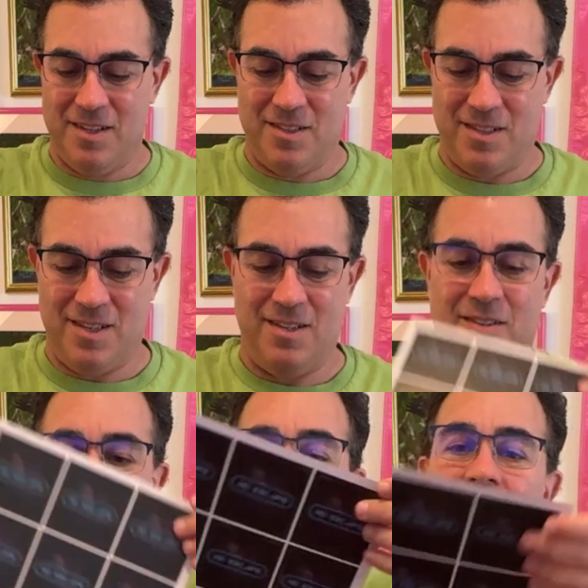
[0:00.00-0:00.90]
so,
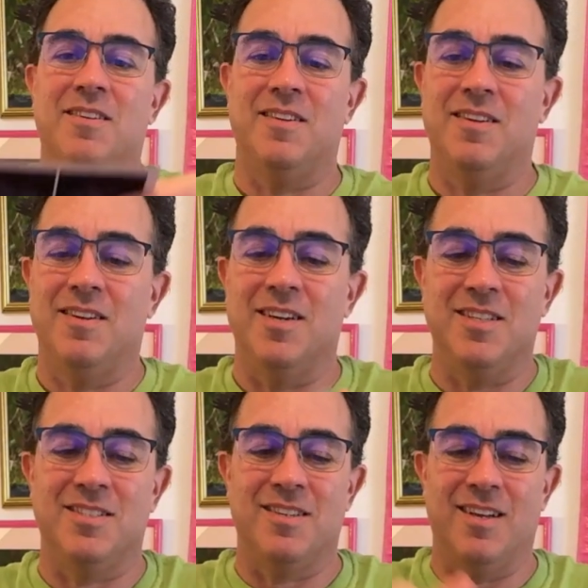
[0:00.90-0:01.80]

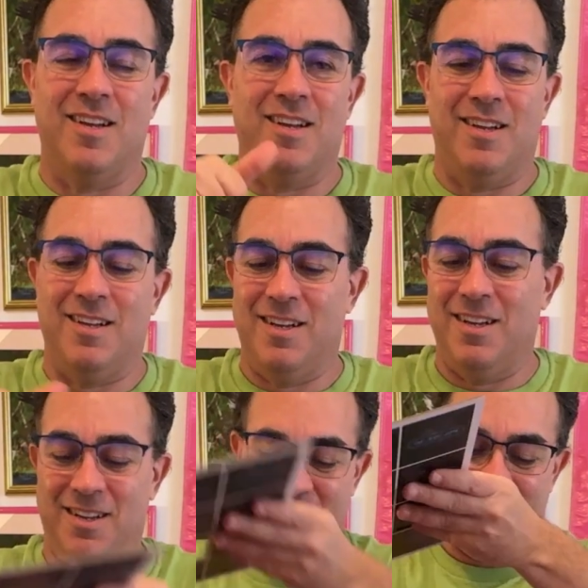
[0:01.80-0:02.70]
nice
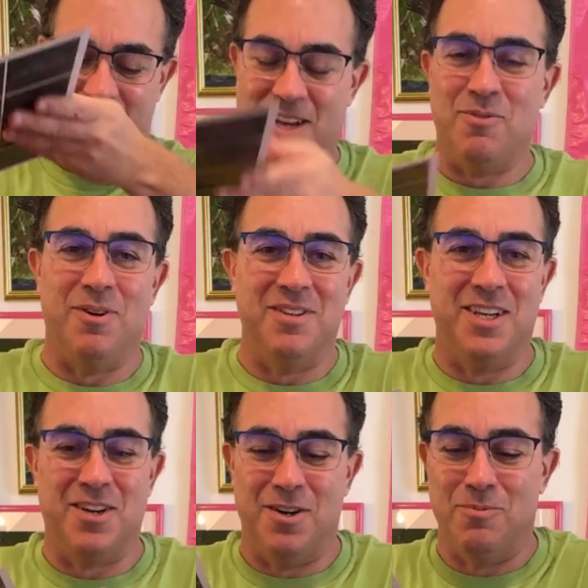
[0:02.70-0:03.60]
high quality
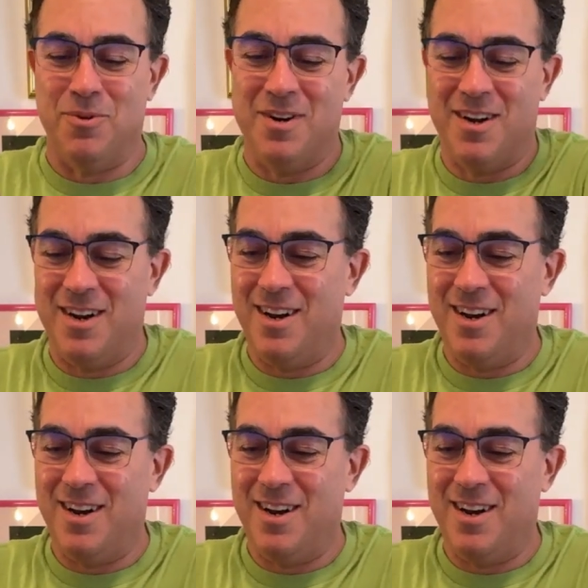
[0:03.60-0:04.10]
cardboard.